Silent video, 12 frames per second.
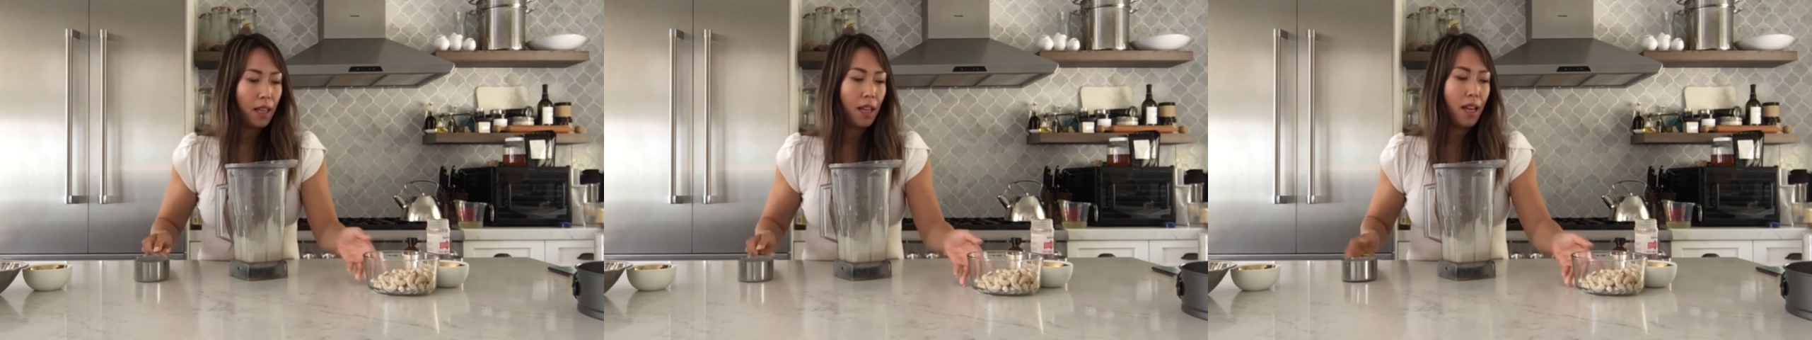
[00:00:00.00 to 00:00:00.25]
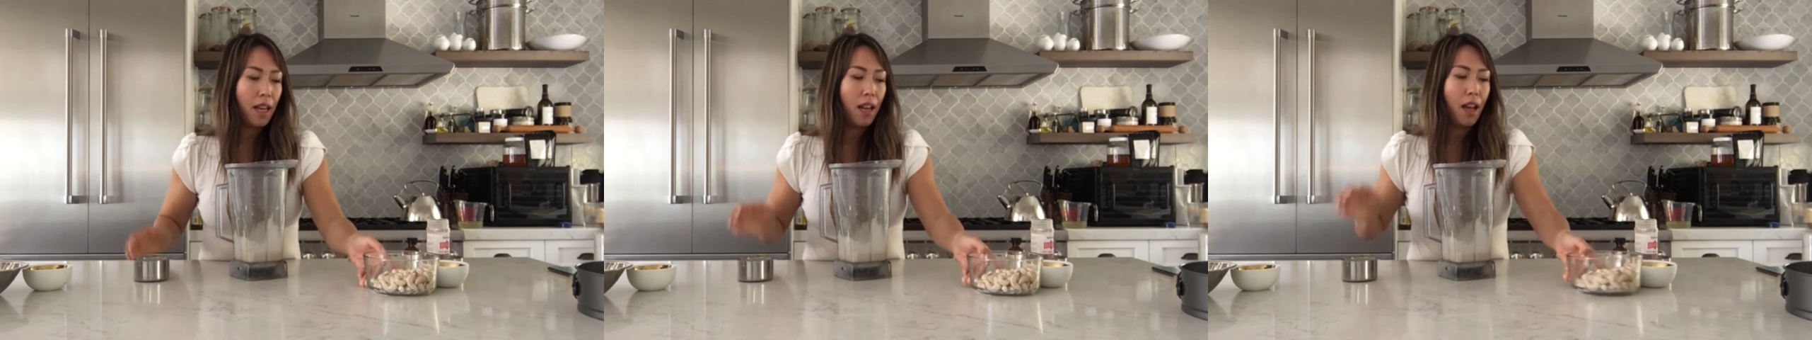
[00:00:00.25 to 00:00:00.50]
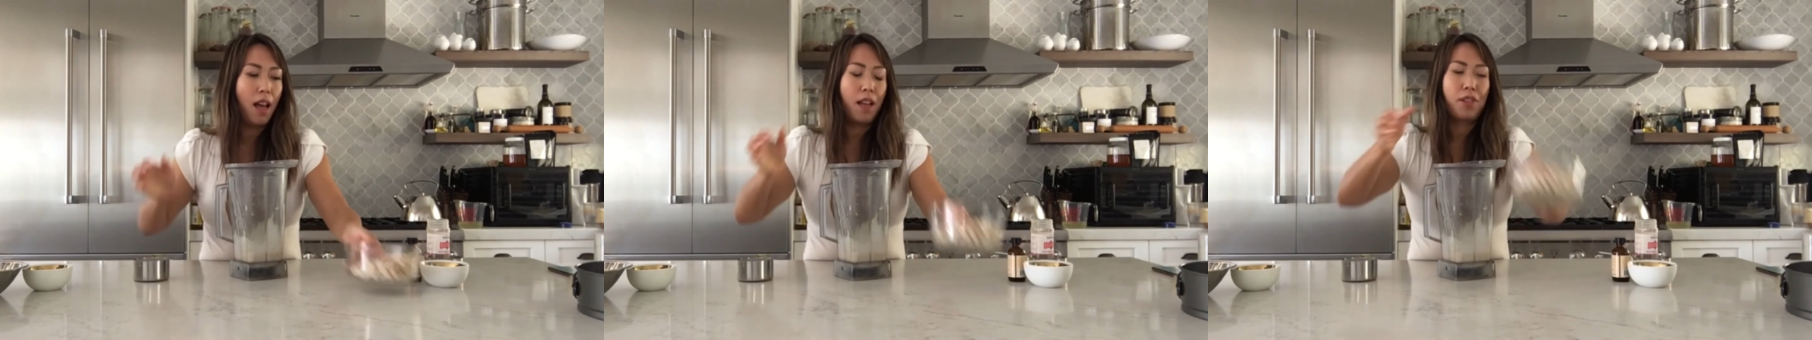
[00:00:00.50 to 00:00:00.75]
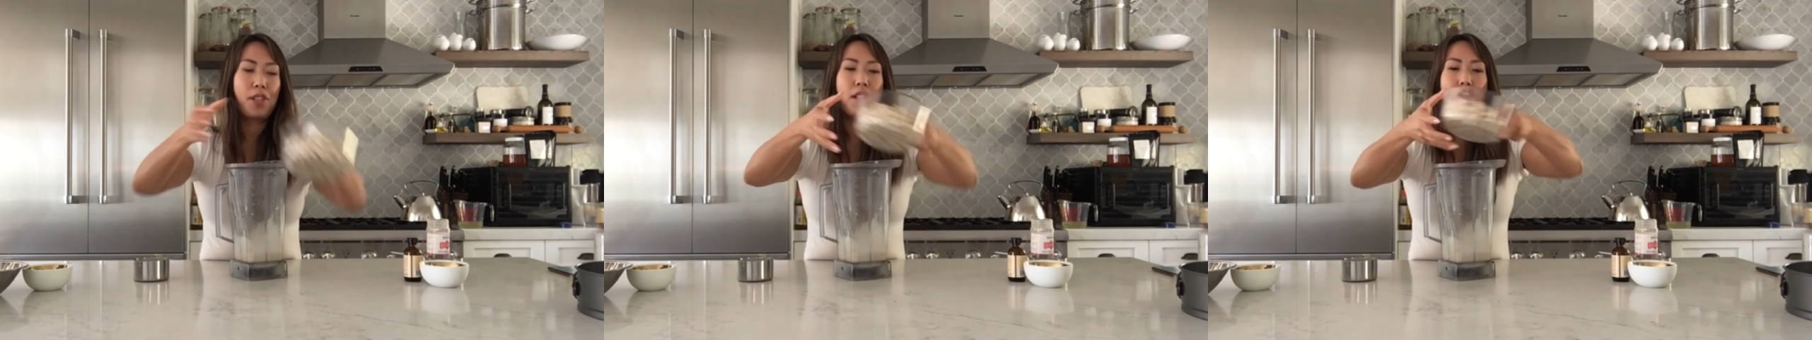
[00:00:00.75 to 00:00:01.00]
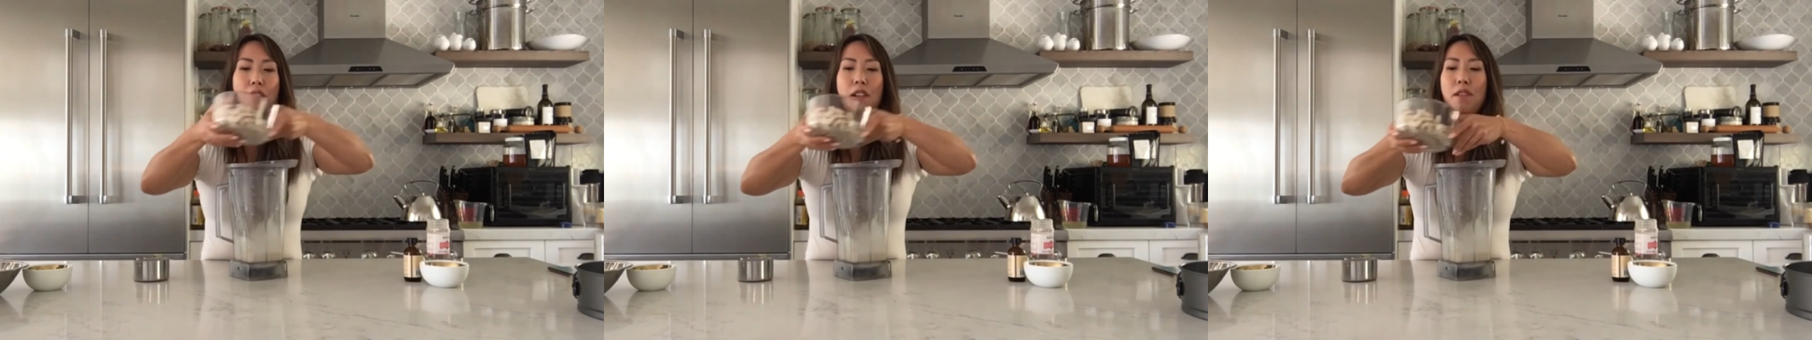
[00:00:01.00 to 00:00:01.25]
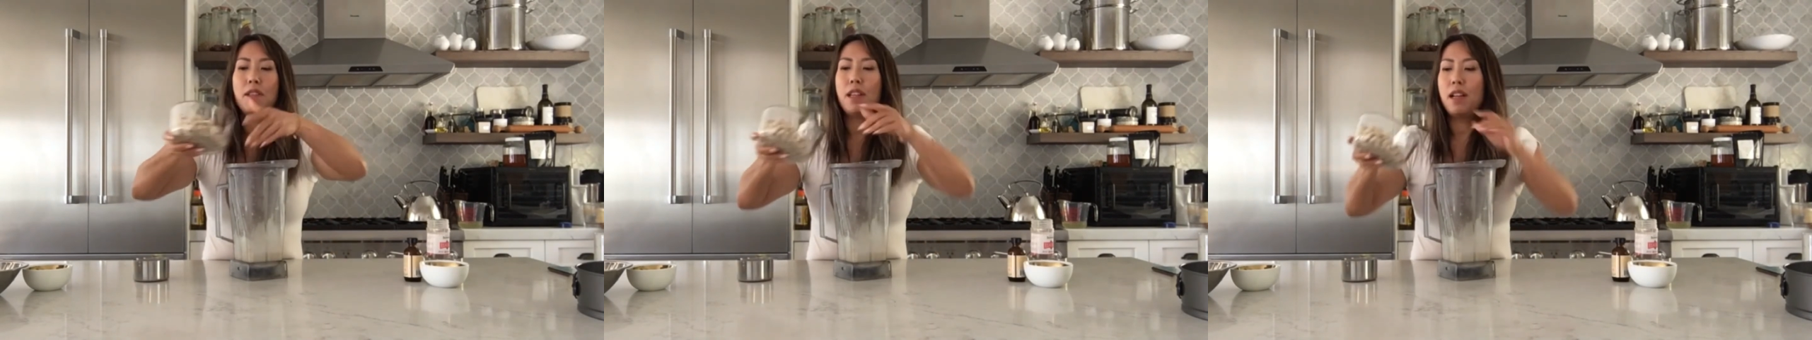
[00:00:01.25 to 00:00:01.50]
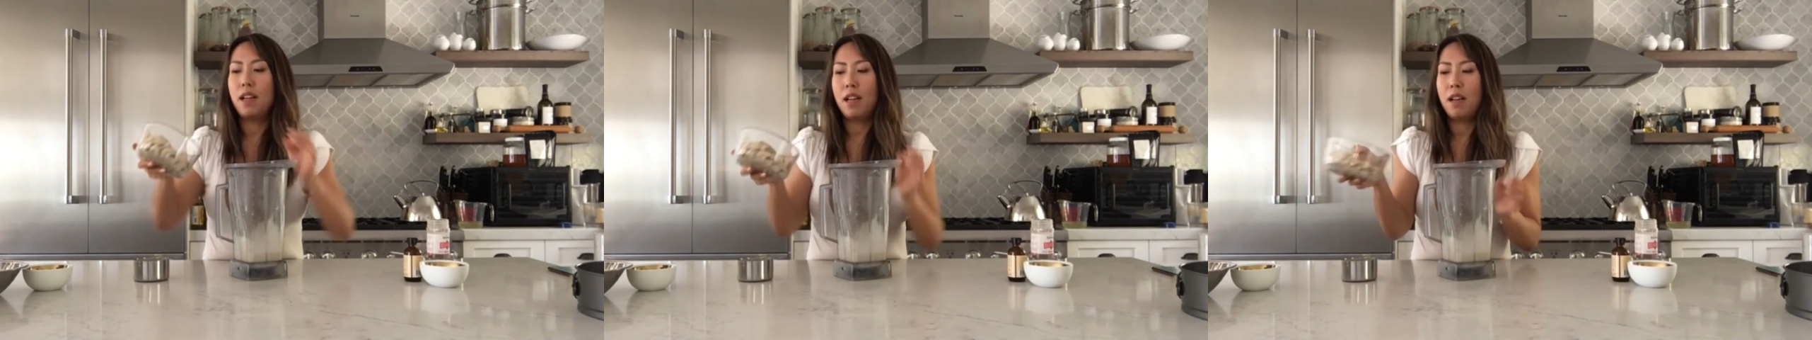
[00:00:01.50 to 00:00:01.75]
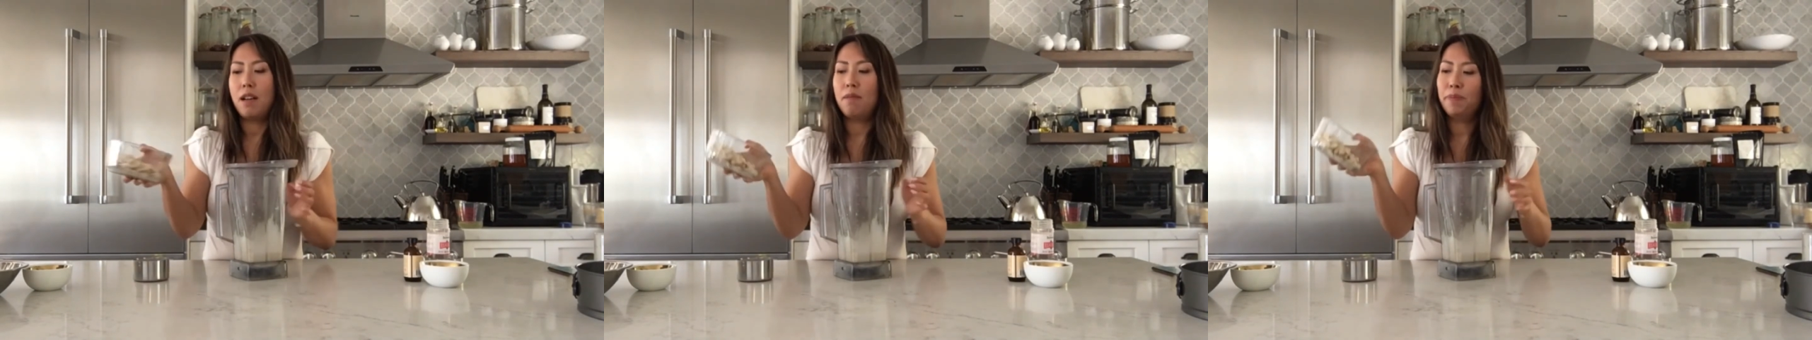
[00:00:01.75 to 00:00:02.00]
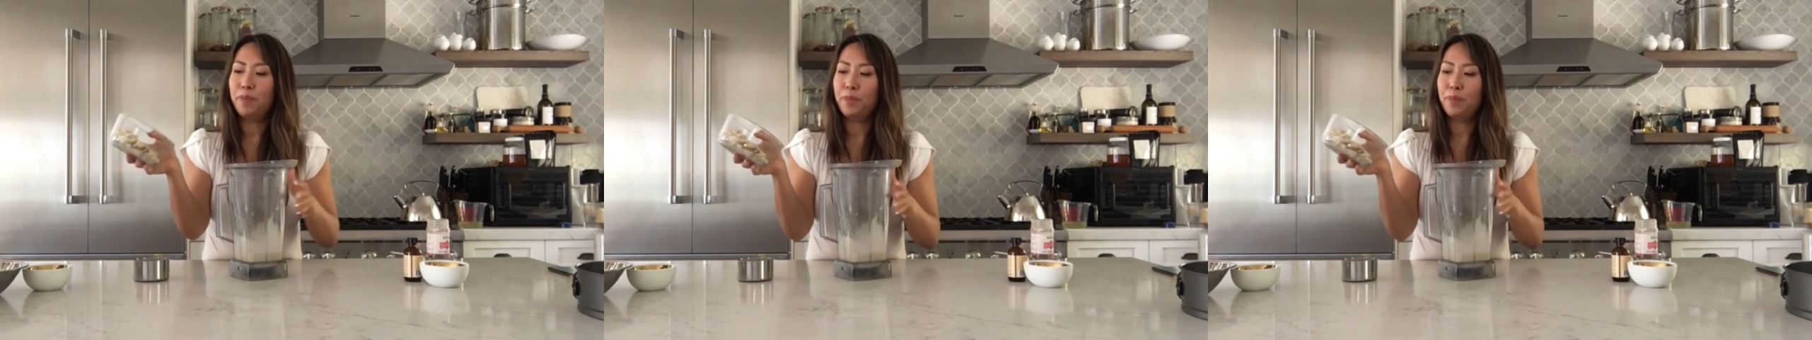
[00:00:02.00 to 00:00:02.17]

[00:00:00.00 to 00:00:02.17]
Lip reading: and also the